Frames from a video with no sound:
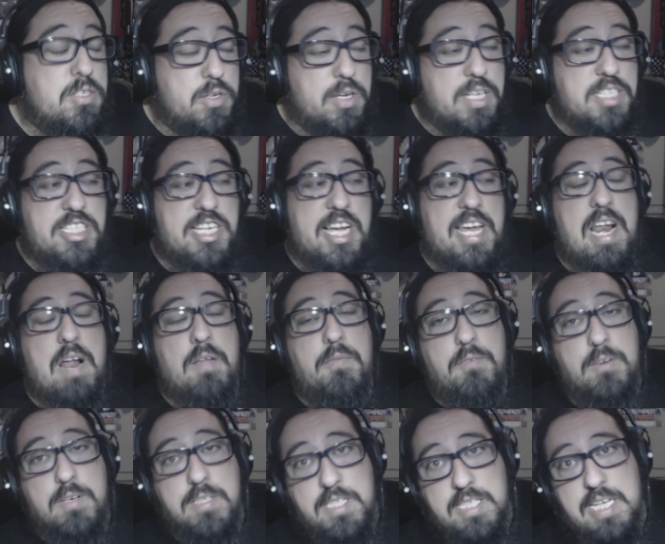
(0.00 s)
so you can check it out
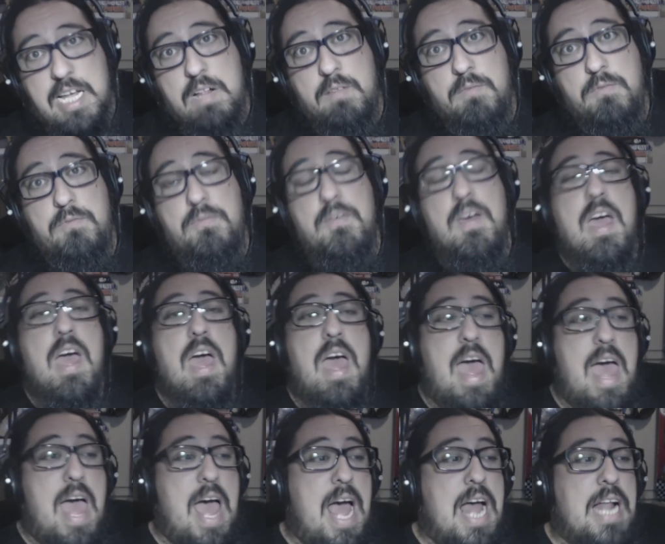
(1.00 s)
for yourself.
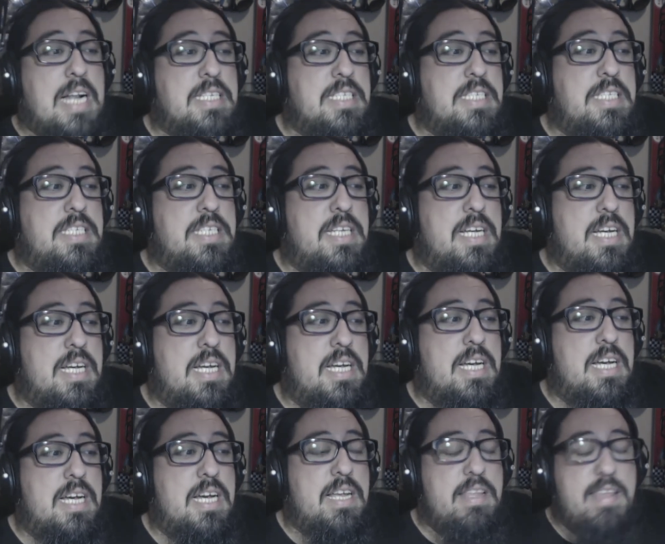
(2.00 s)
And
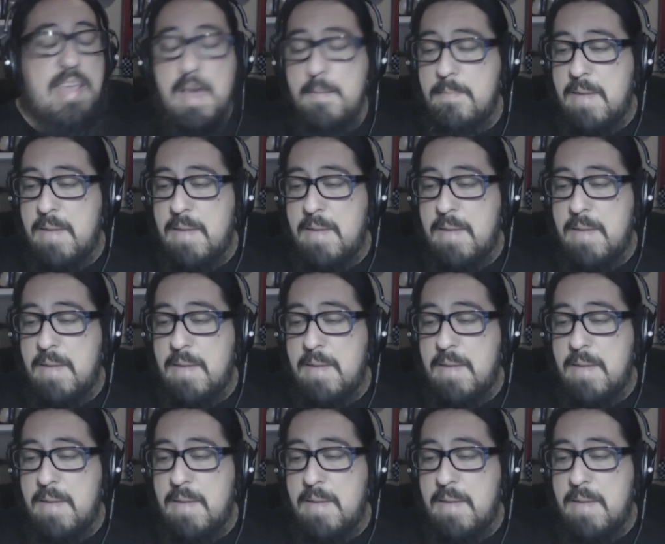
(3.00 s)
yeah,